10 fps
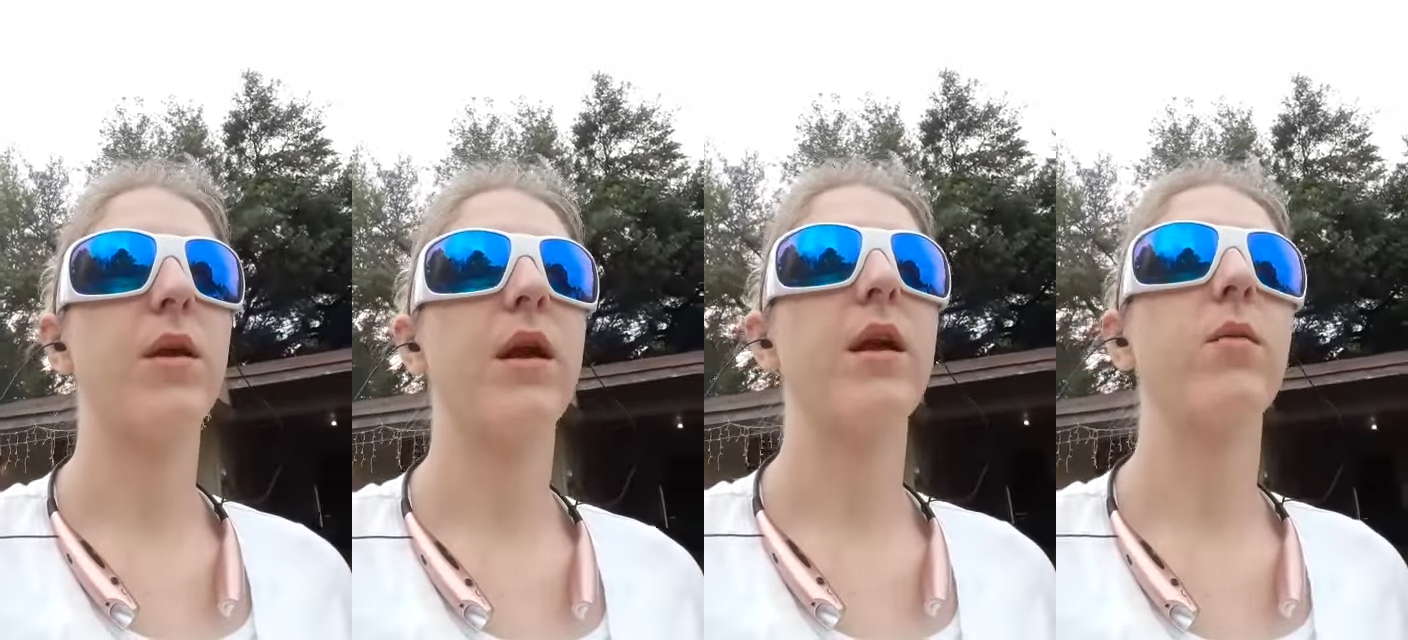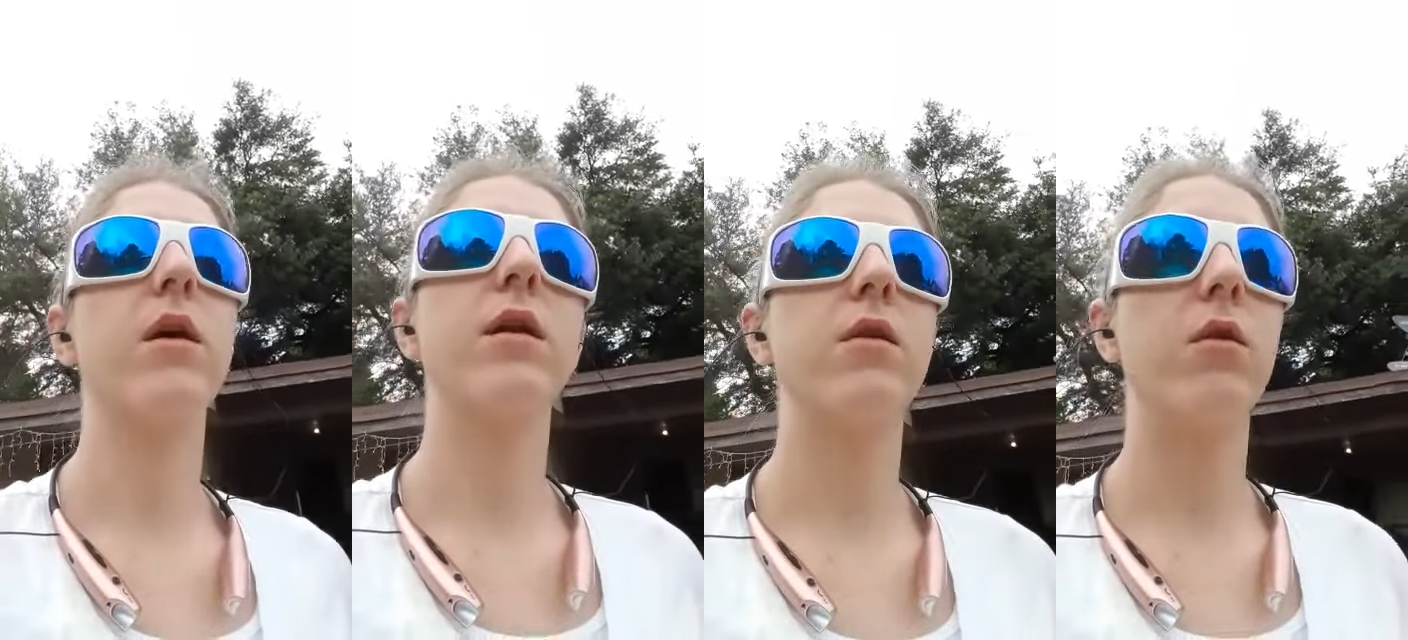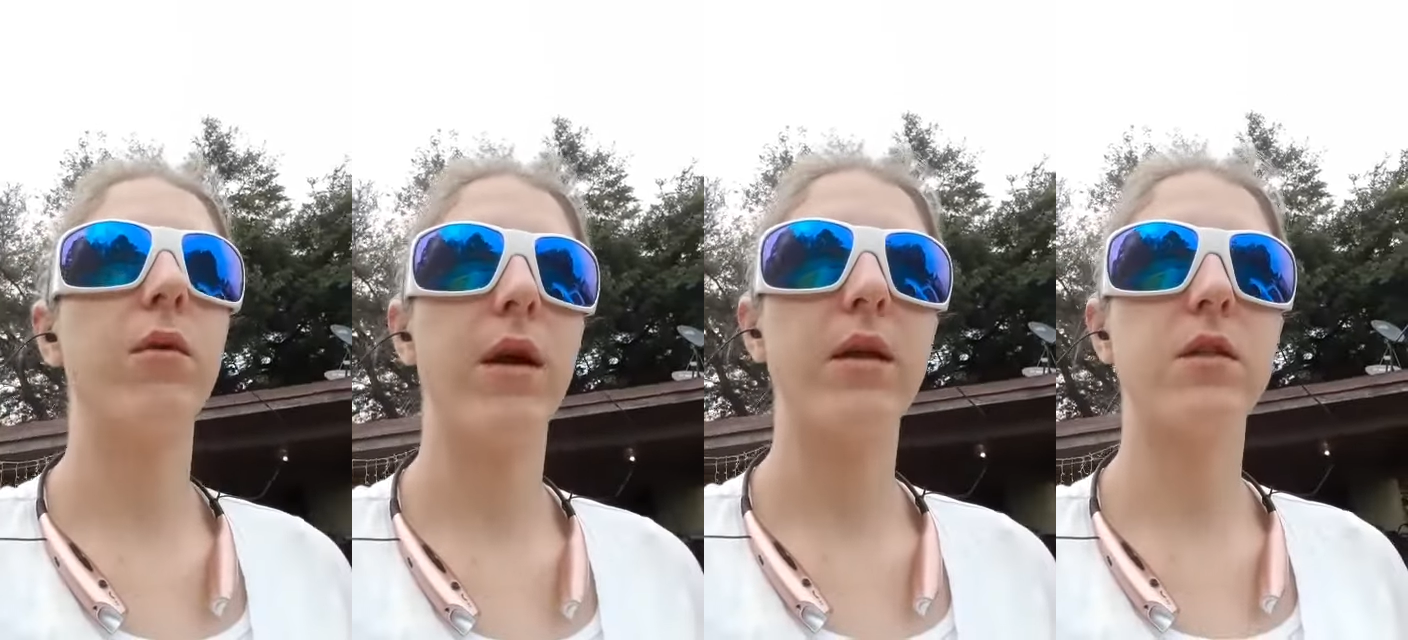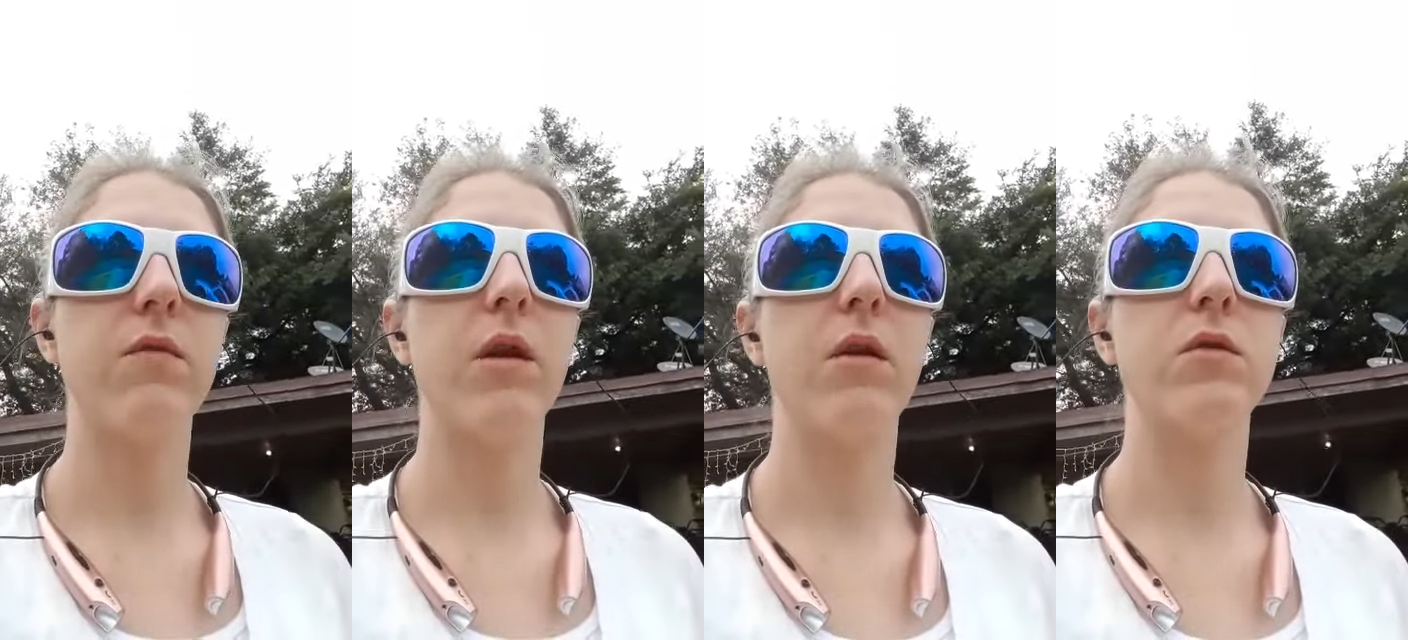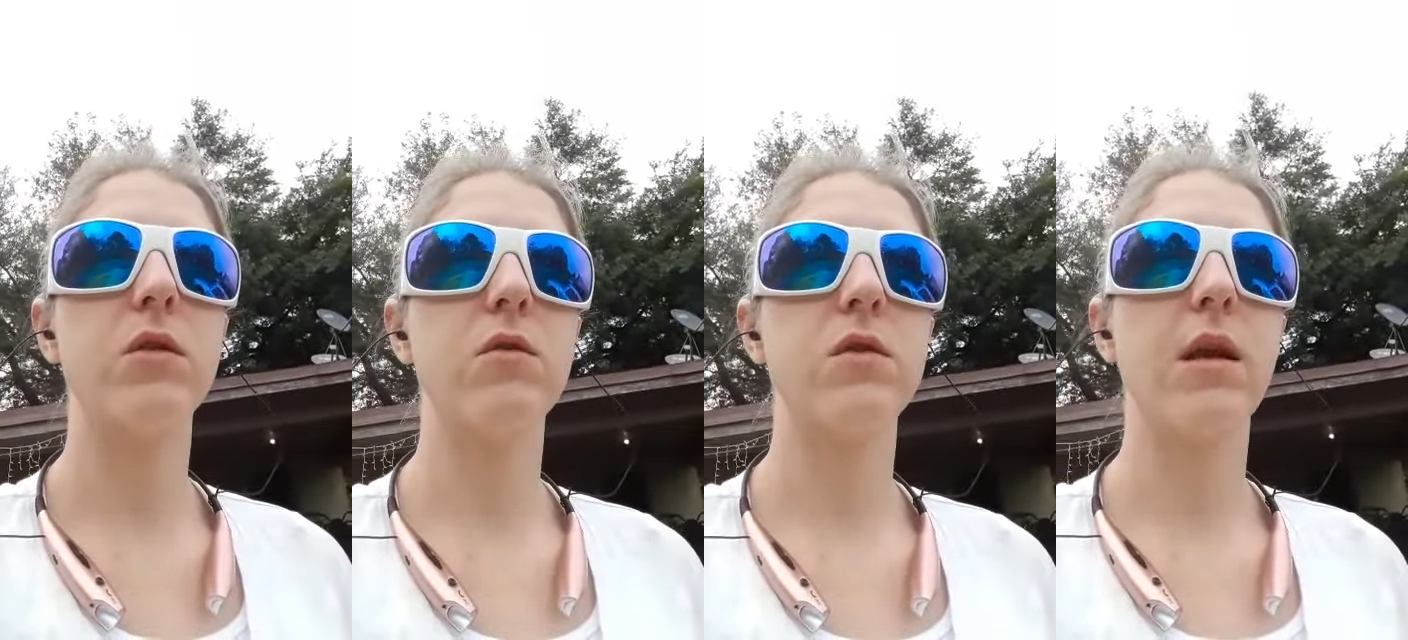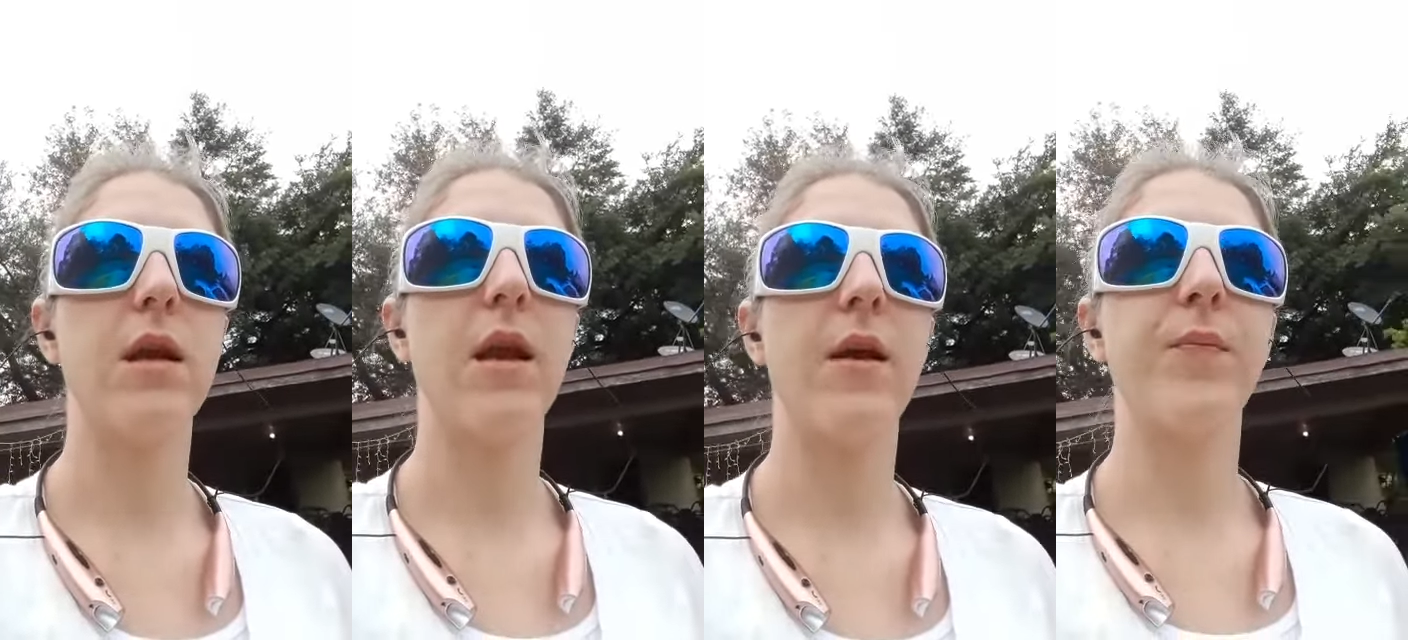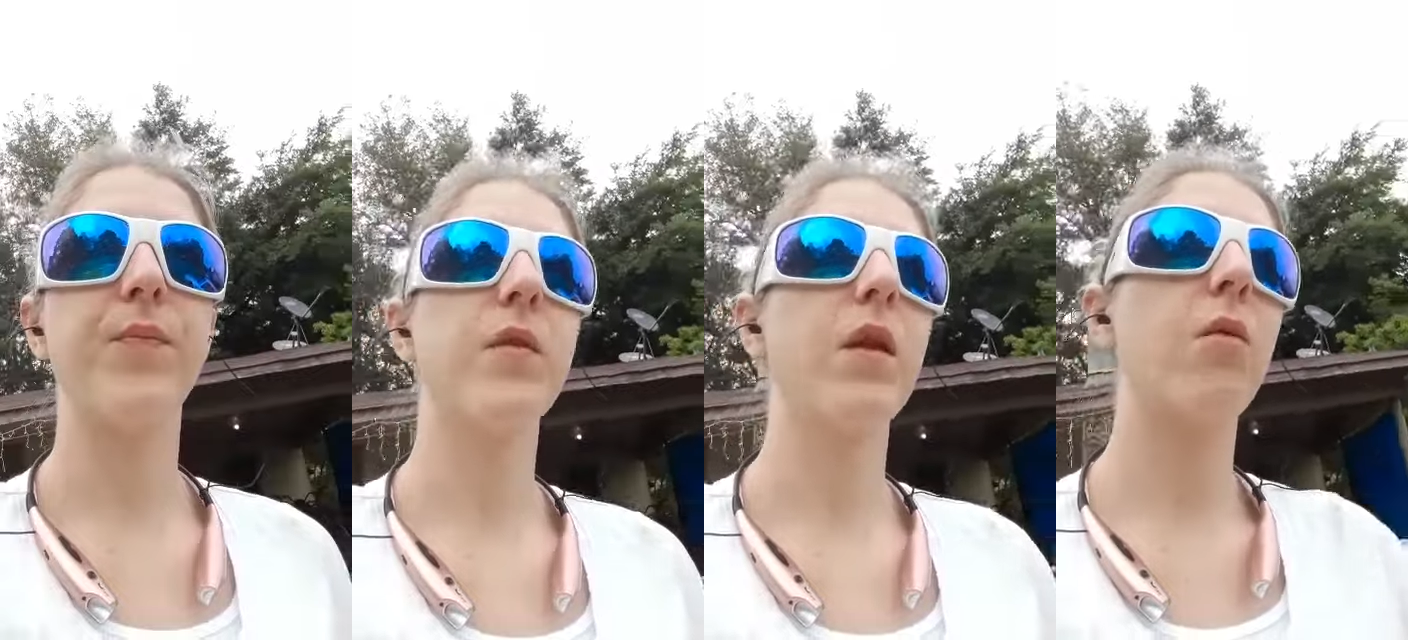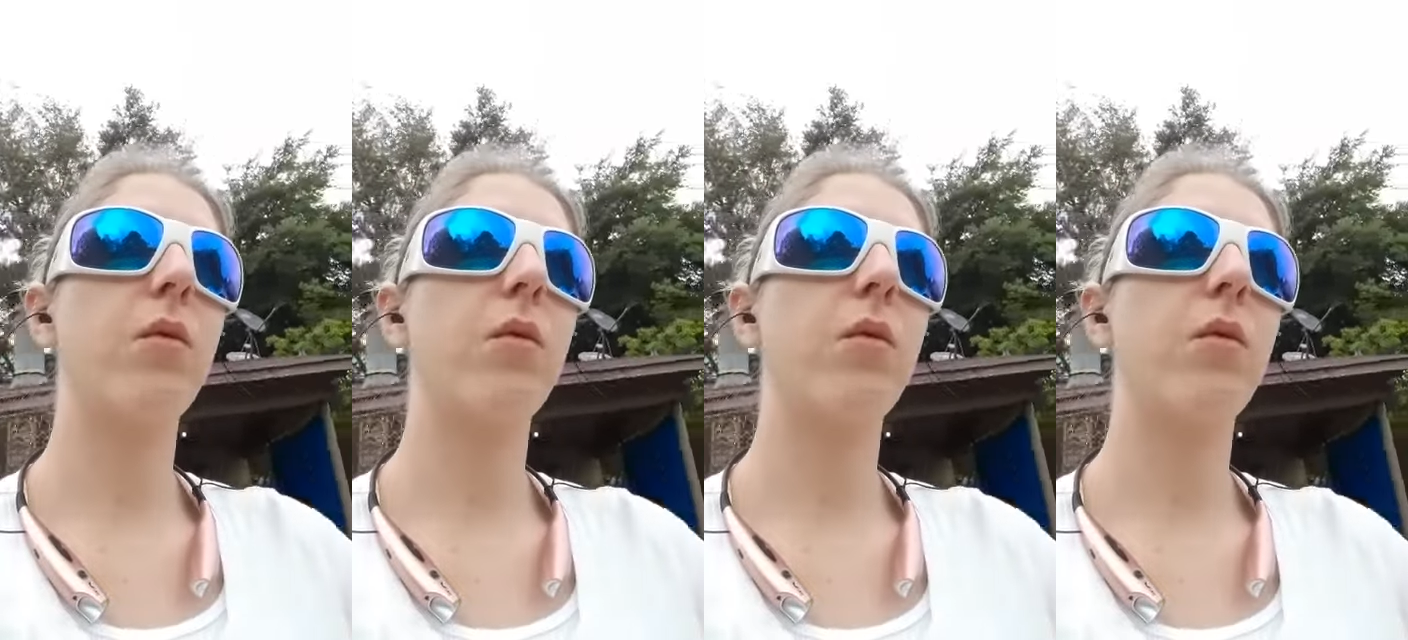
But I am going to do a reaction video as soon as I can.